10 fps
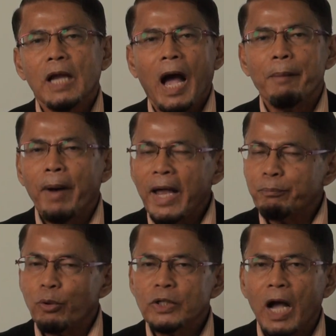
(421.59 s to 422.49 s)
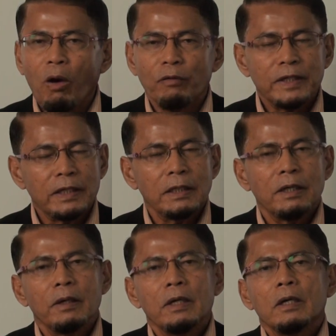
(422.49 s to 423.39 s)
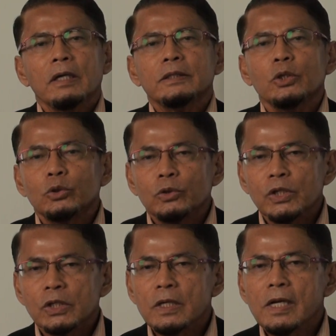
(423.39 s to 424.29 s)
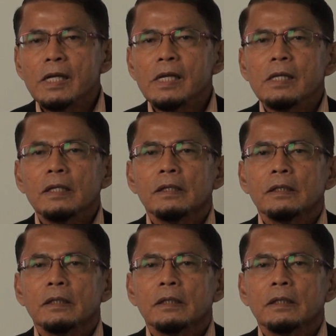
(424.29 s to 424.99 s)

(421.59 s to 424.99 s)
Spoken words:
are a byproduct of the nutritional